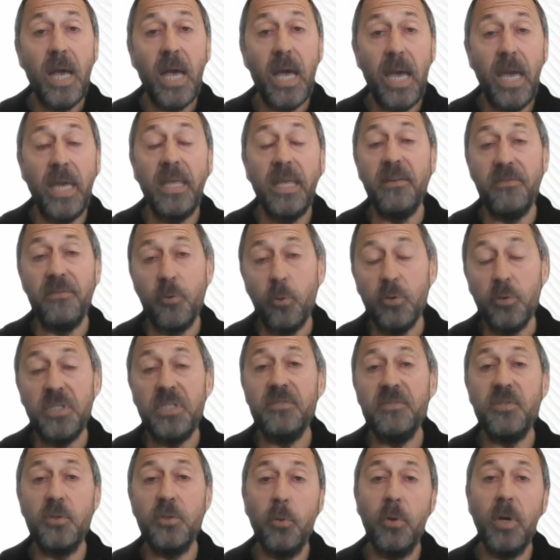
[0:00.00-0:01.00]
And of
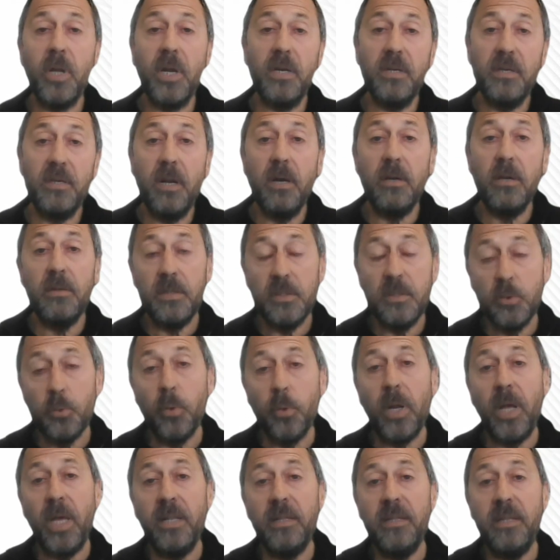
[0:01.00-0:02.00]
course, you've still got to, you know,
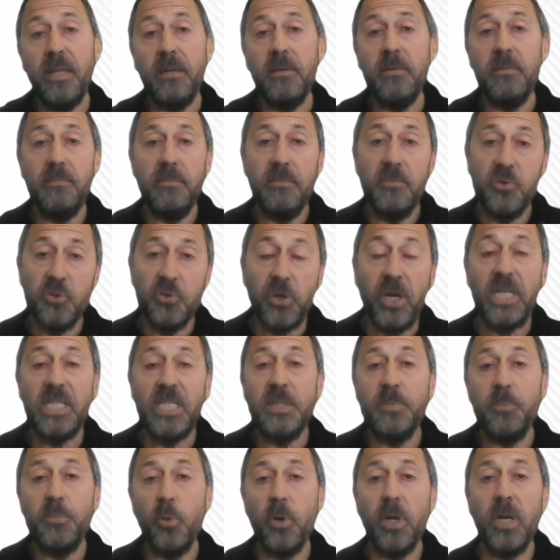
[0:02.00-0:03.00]
sort it and then
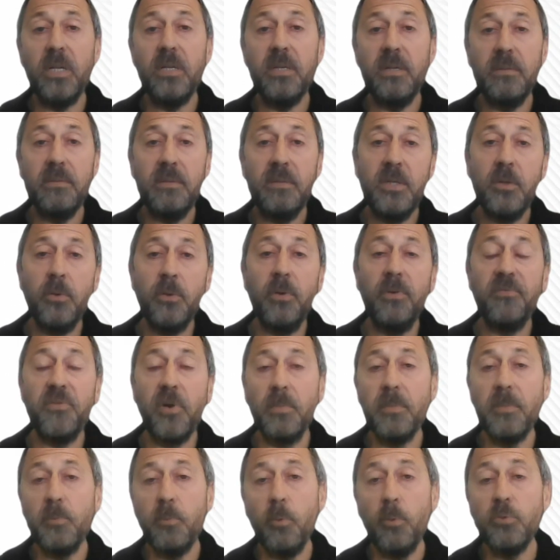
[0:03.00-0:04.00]
transport it to and
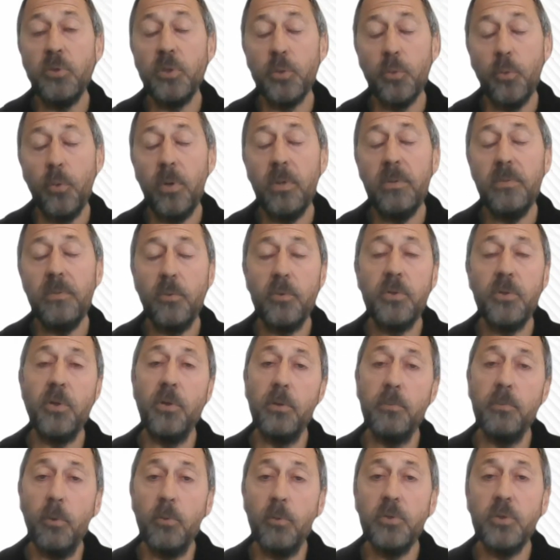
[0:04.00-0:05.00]
from the wool store or
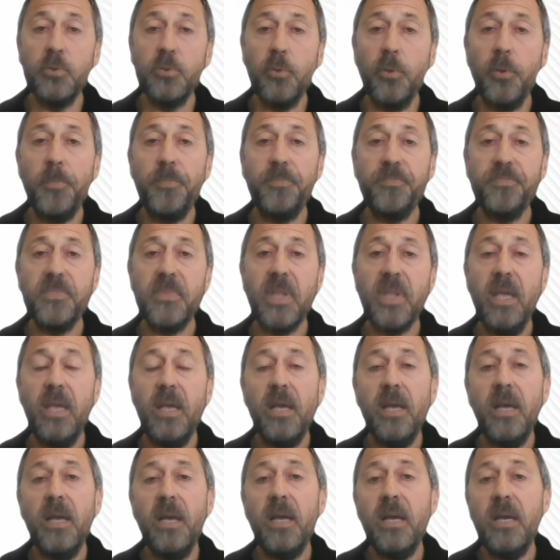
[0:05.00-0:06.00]
to the wool store.
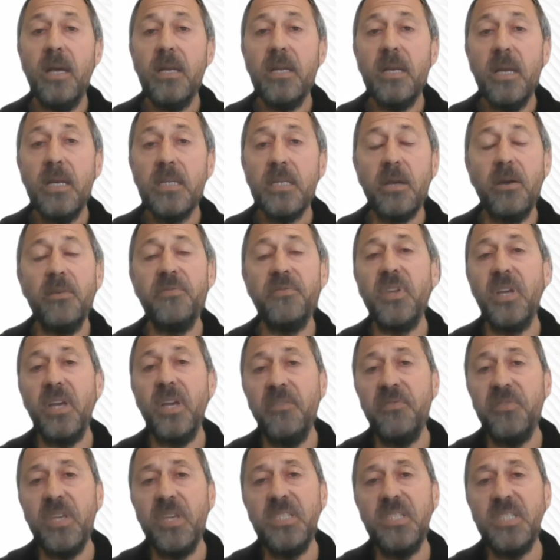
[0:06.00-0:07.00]
So
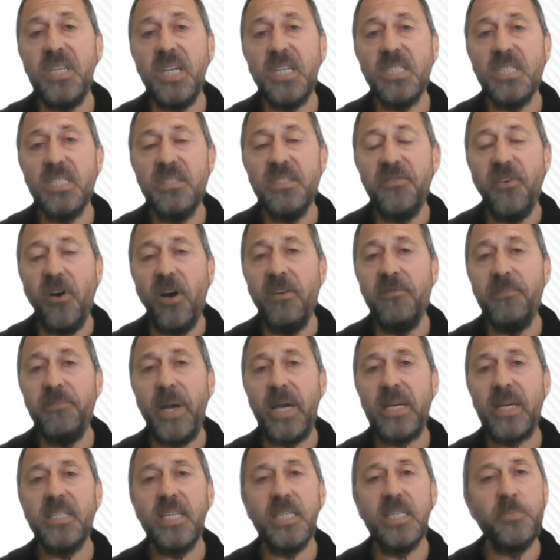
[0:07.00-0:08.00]
if the injection's
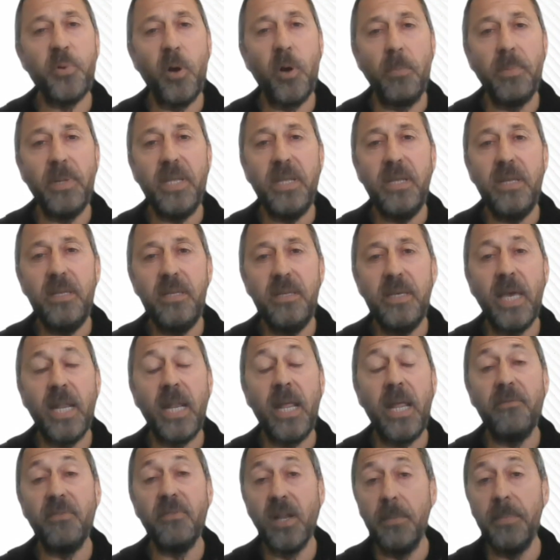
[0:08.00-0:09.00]
$5, it's probably
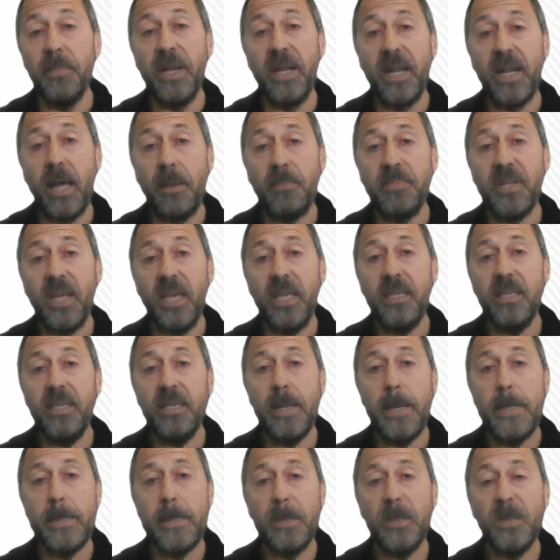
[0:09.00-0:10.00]
going to have limited uptake,
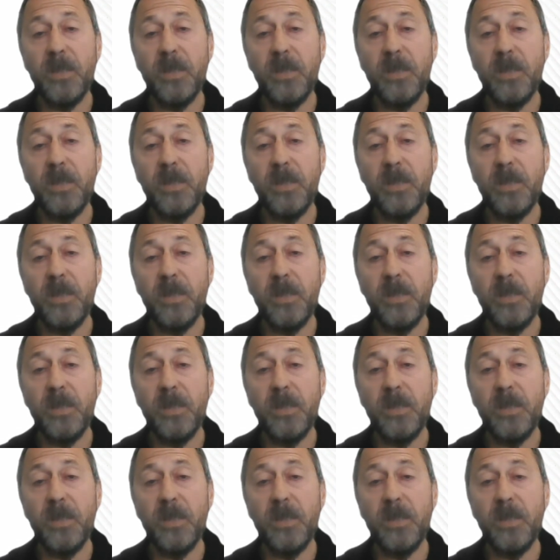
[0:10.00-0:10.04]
